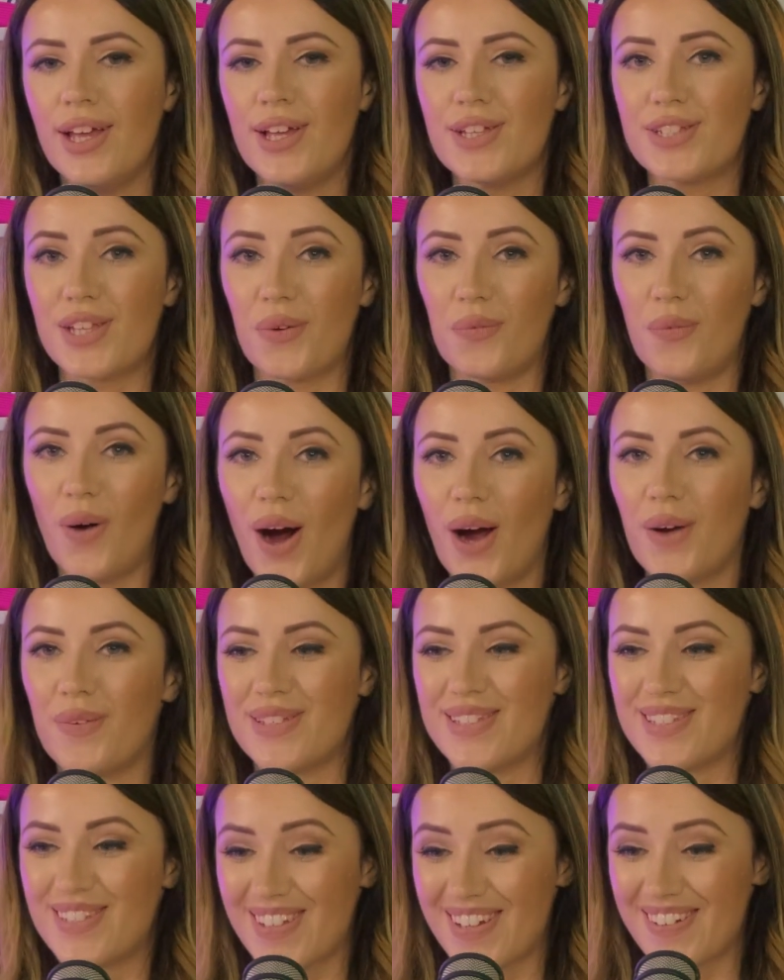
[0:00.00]
So what I
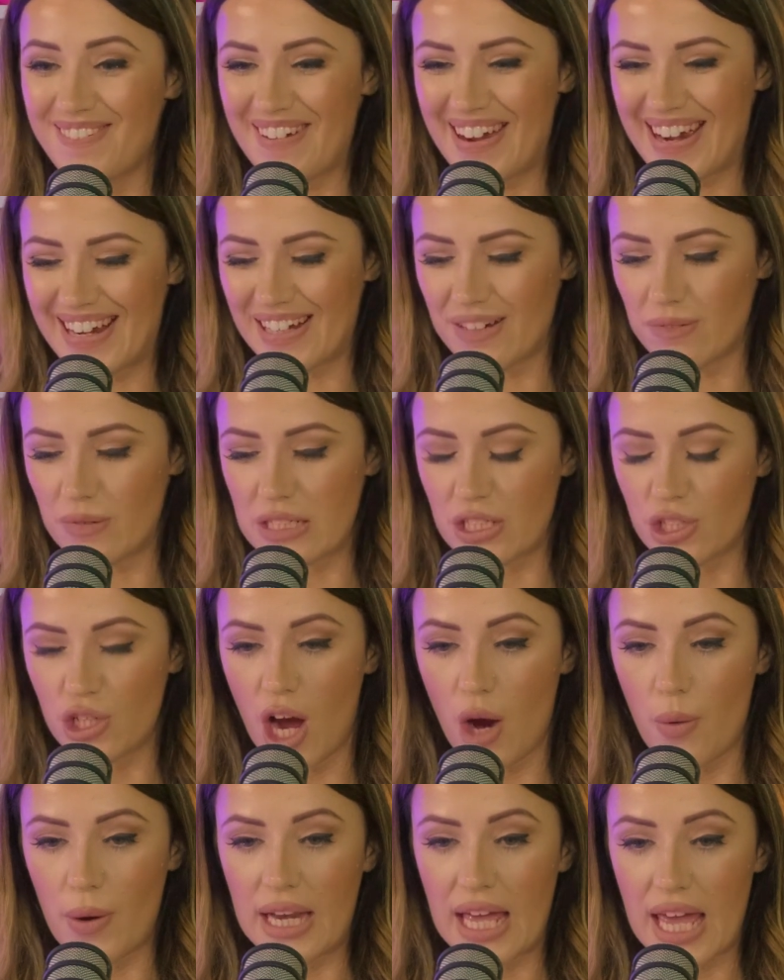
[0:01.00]
was doing was
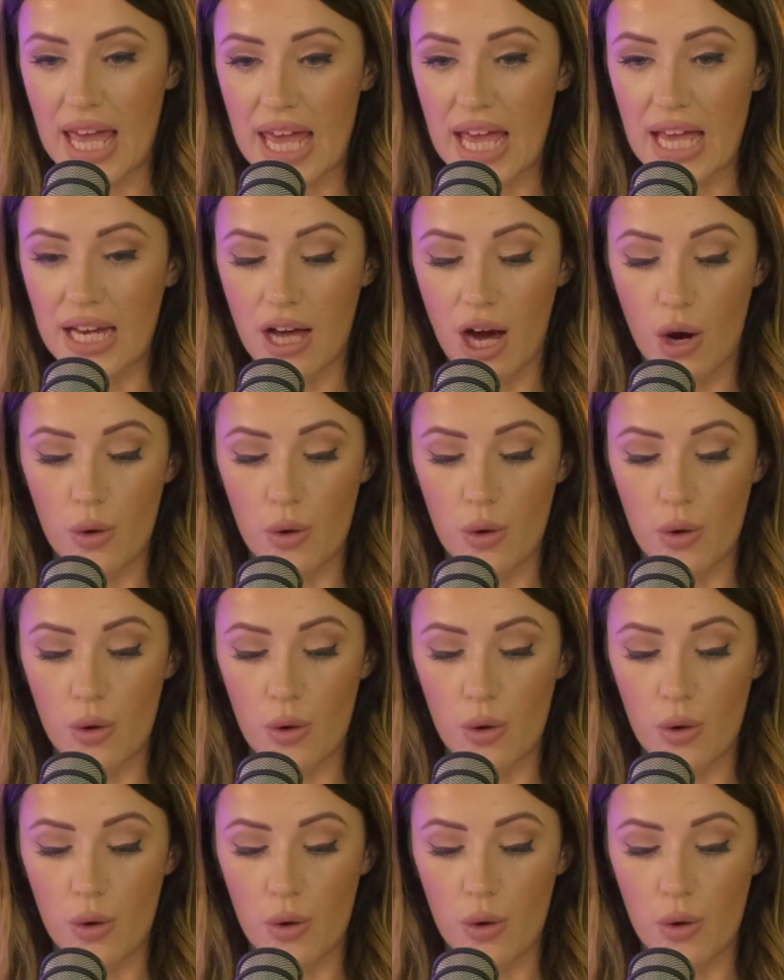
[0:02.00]
going in,